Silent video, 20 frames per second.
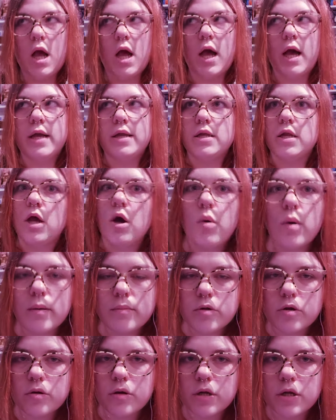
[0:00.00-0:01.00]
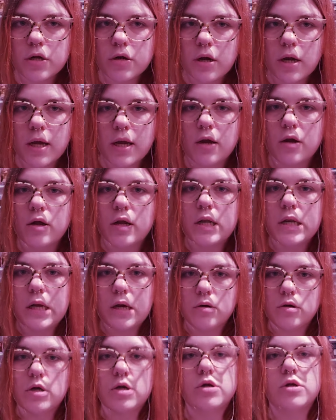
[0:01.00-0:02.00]
I know I'm doing your hair and now
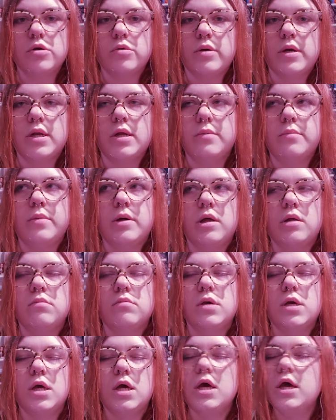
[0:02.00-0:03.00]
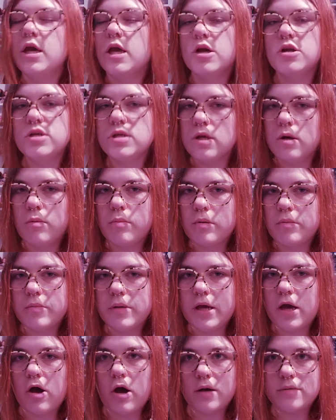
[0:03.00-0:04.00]
you're doing it, but you're just helping me
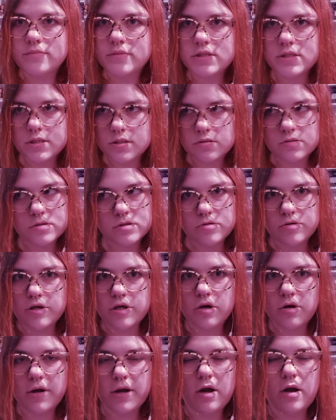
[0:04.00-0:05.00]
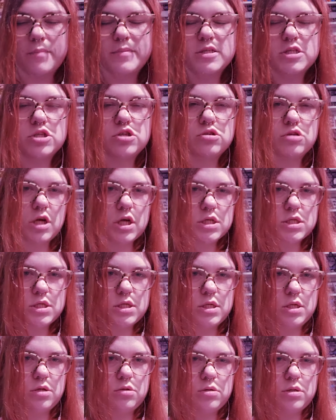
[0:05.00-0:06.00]
out. I'm still doing your hair. I'm instructing
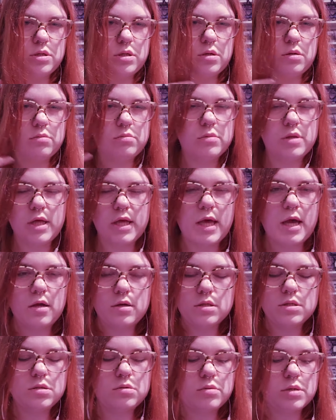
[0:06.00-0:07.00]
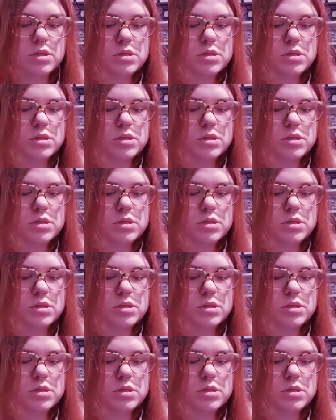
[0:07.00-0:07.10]
you to, like, how to do